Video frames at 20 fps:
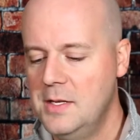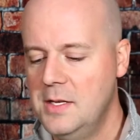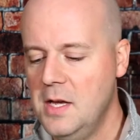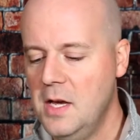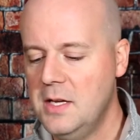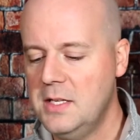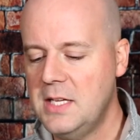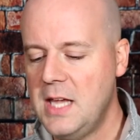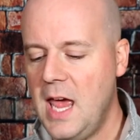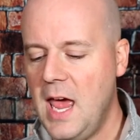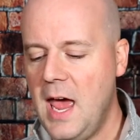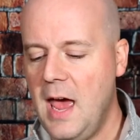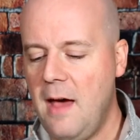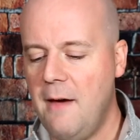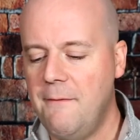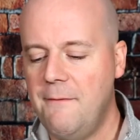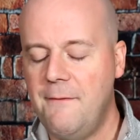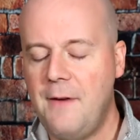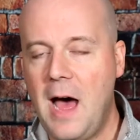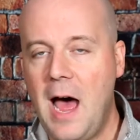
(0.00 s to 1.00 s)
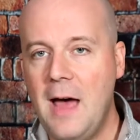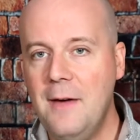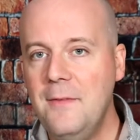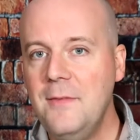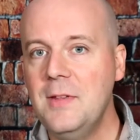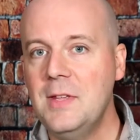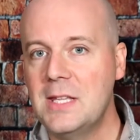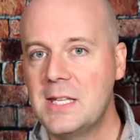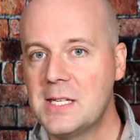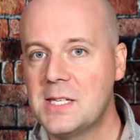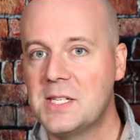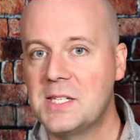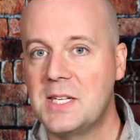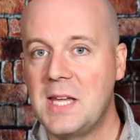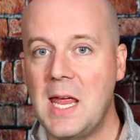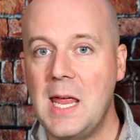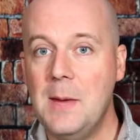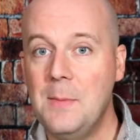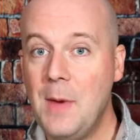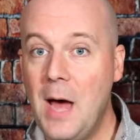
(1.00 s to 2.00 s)
does have five of the
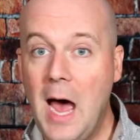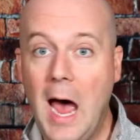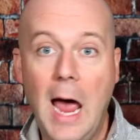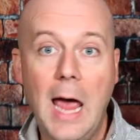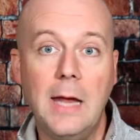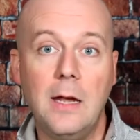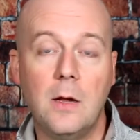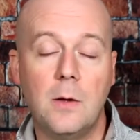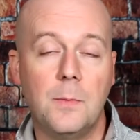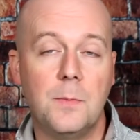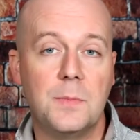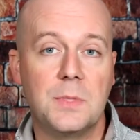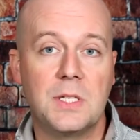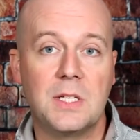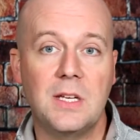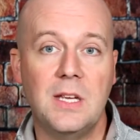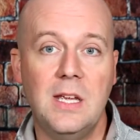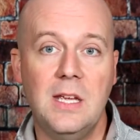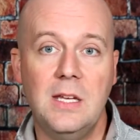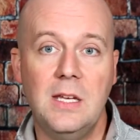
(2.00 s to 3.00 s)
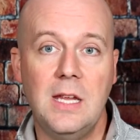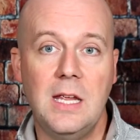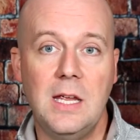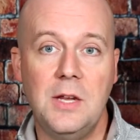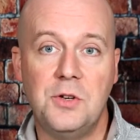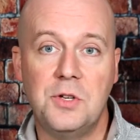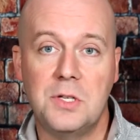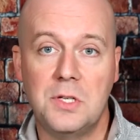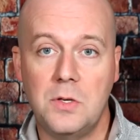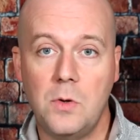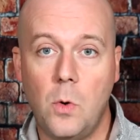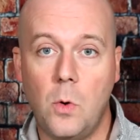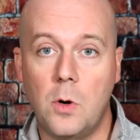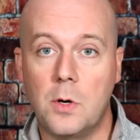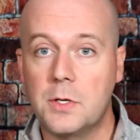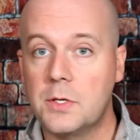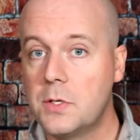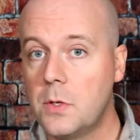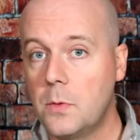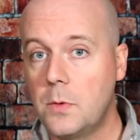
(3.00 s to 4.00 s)
same items in each
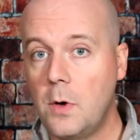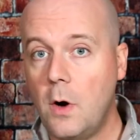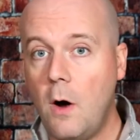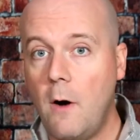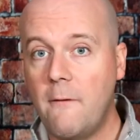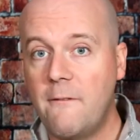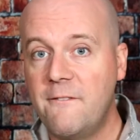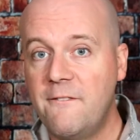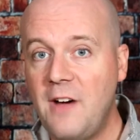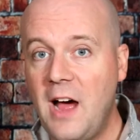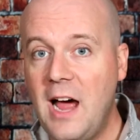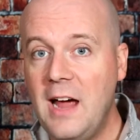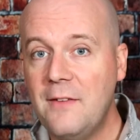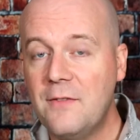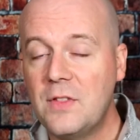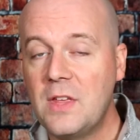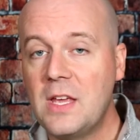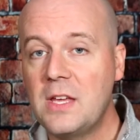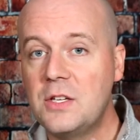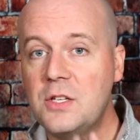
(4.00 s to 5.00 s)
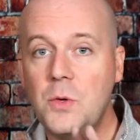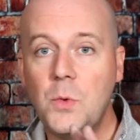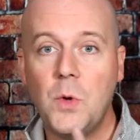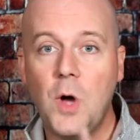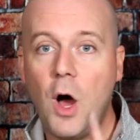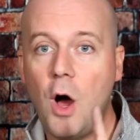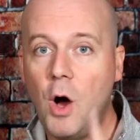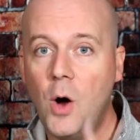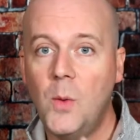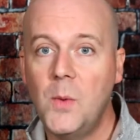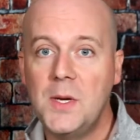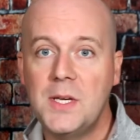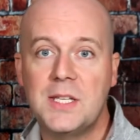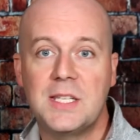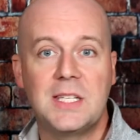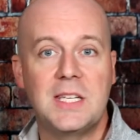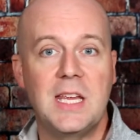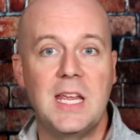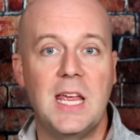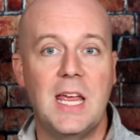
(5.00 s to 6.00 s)
store. So there are five things you will
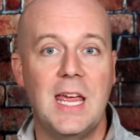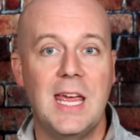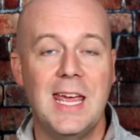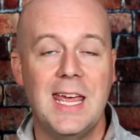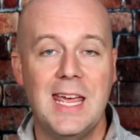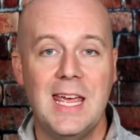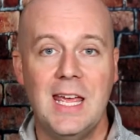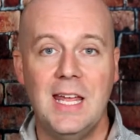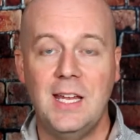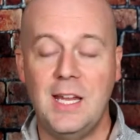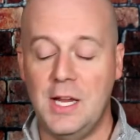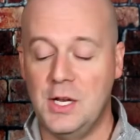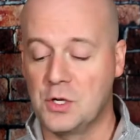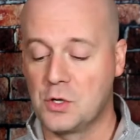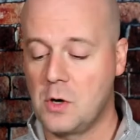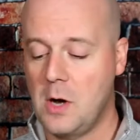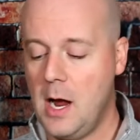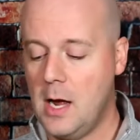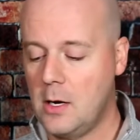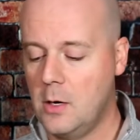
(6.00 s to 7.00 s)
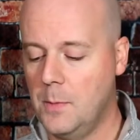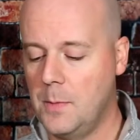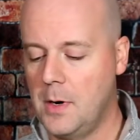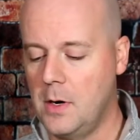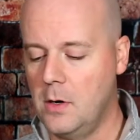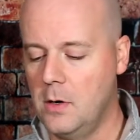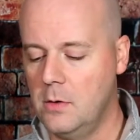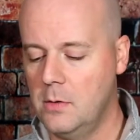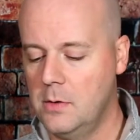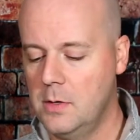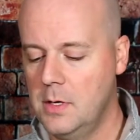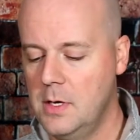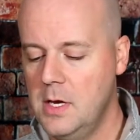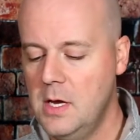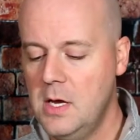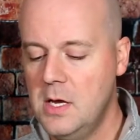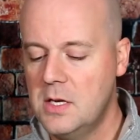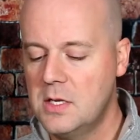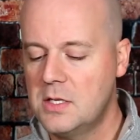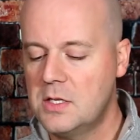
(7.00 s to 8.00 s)
always see in each Cracker Barrel.
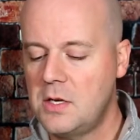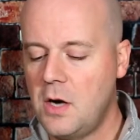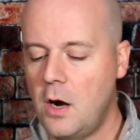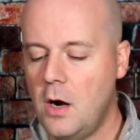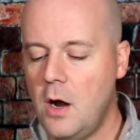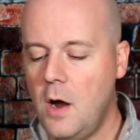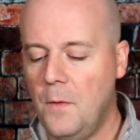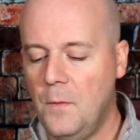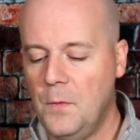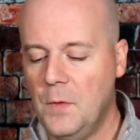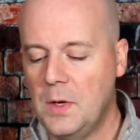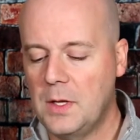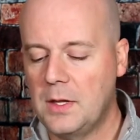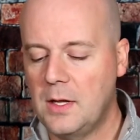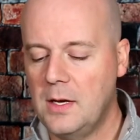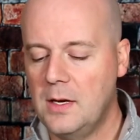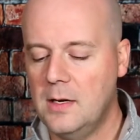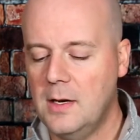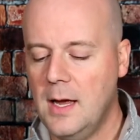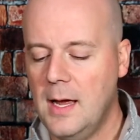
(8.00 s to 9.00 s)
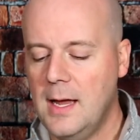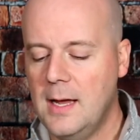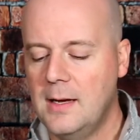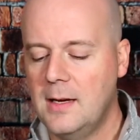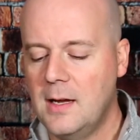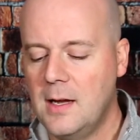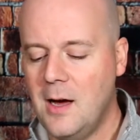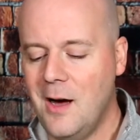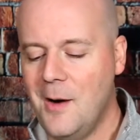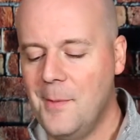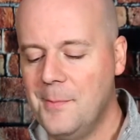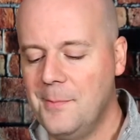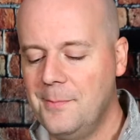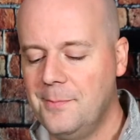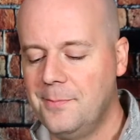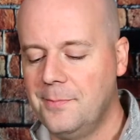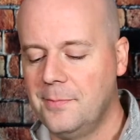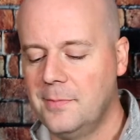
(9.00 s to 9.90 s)
Start off with an, an um,